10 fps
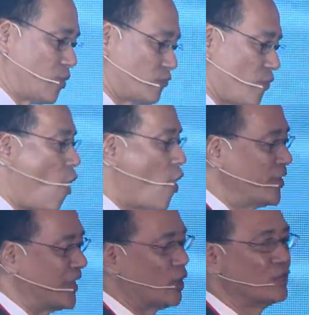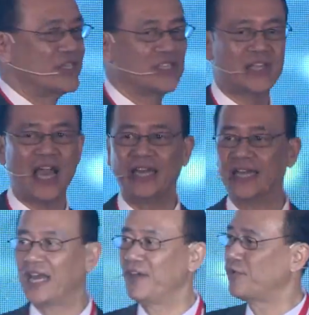drone and all this, and
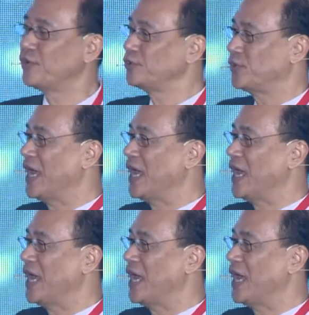deliver to